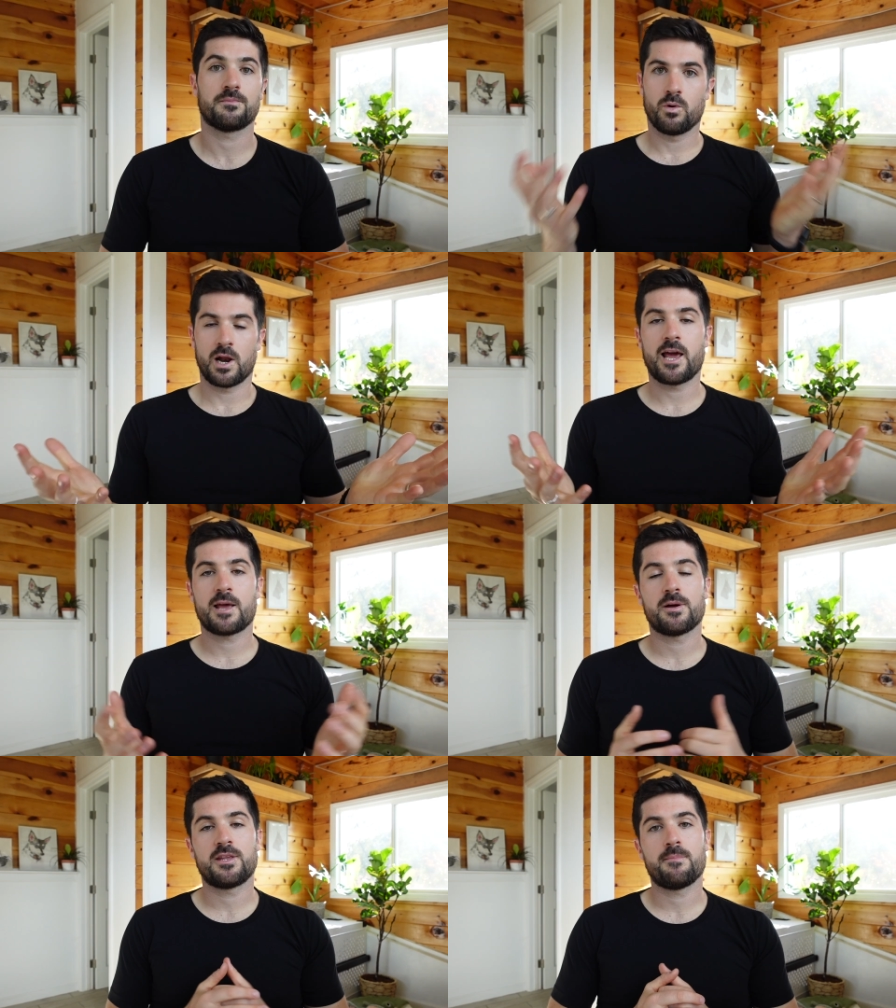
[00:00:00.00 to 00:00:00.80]
What I like
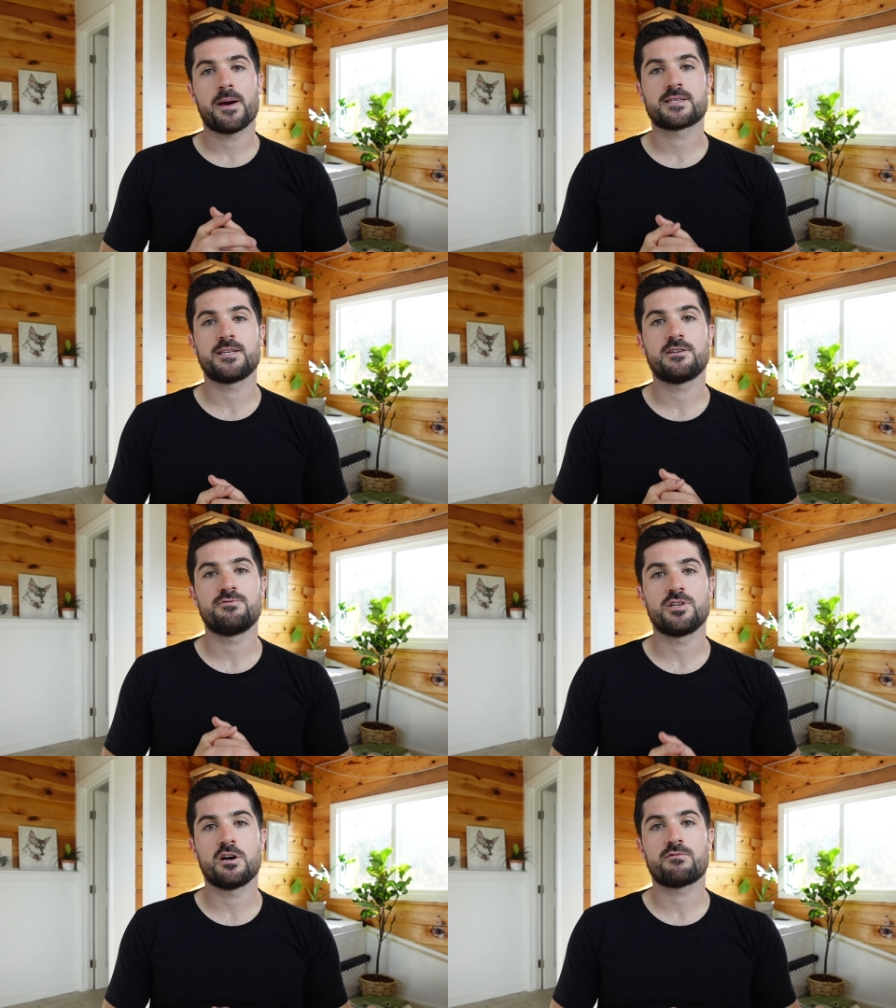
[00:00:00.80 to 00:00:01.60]
about the Impact
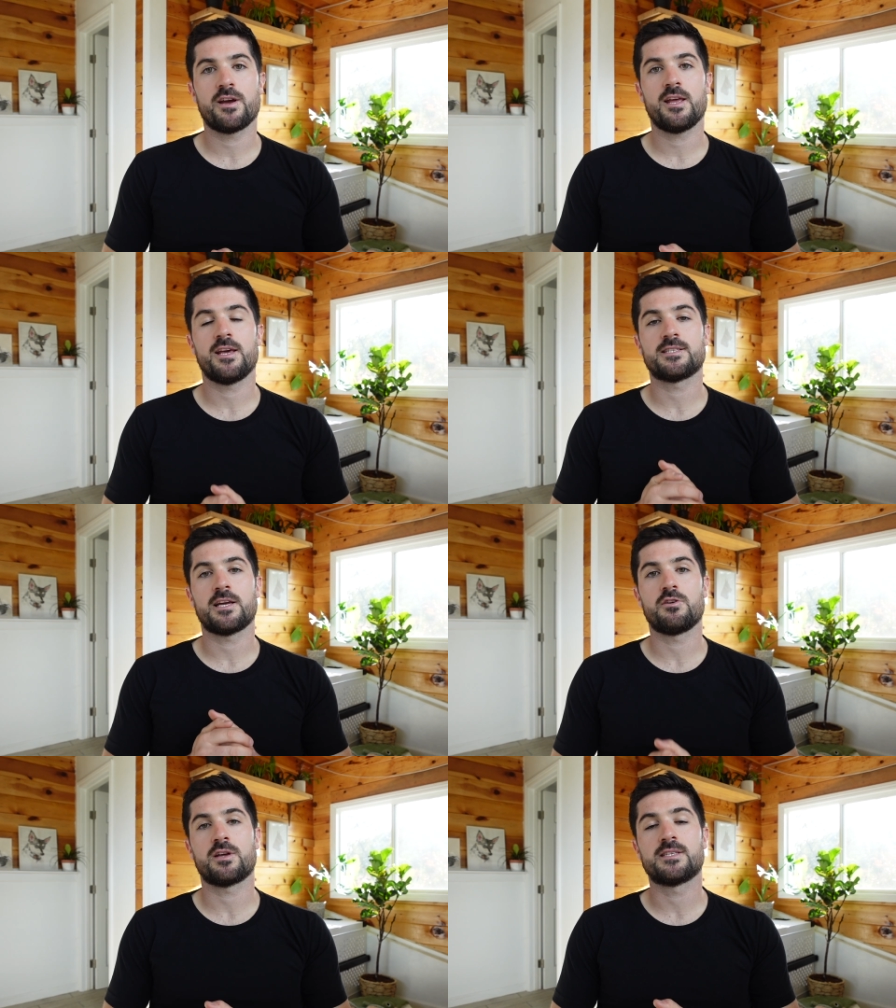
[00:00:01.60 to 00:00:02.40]
stationary dog crate is
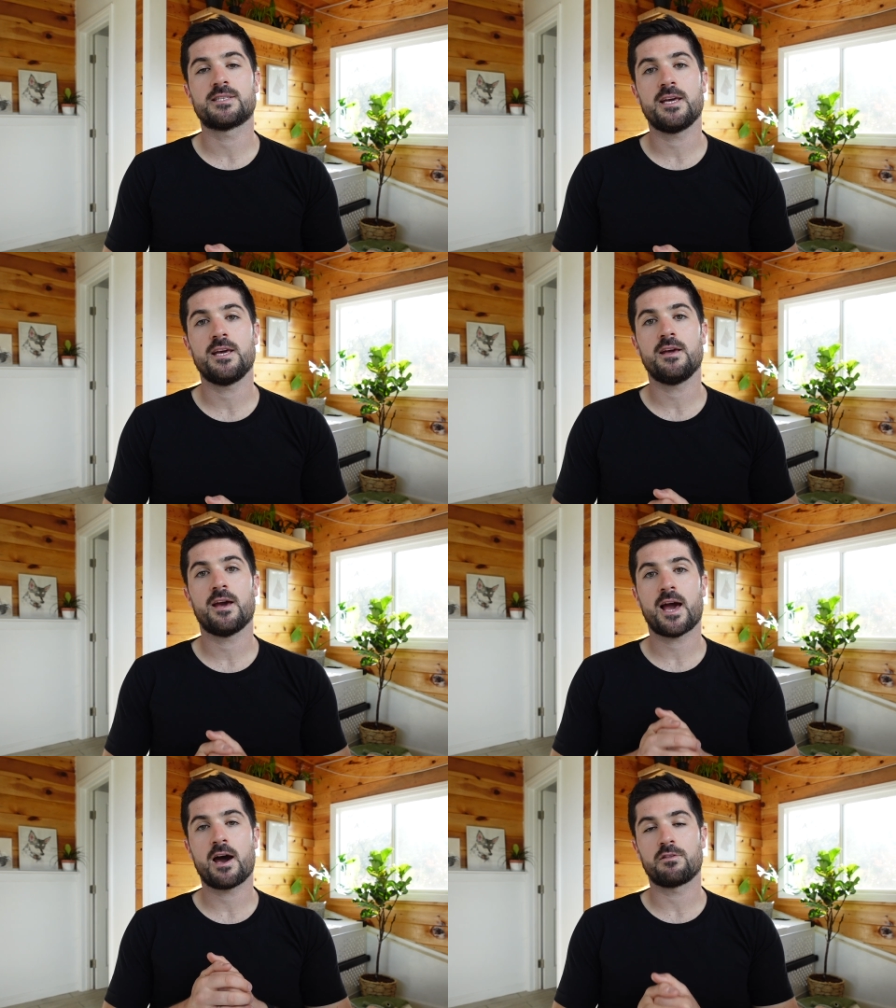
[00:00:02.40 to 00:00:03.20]
that you can
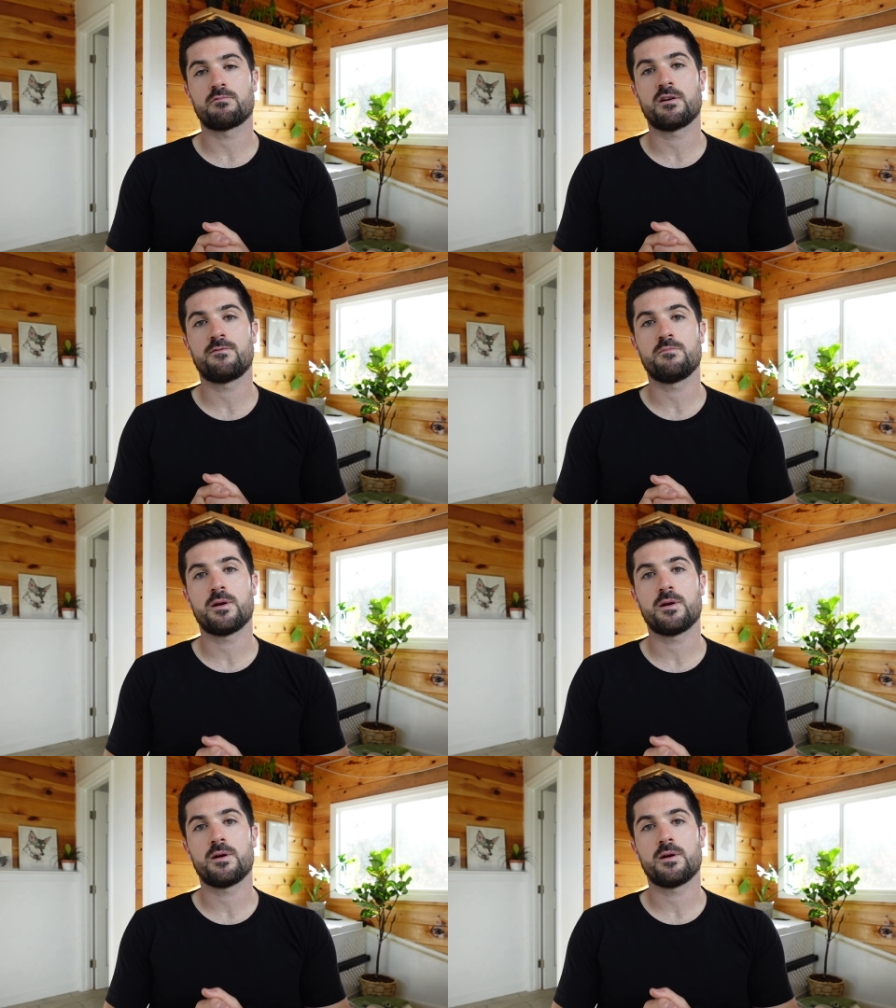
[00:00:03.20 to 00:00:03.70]
see out of the rearview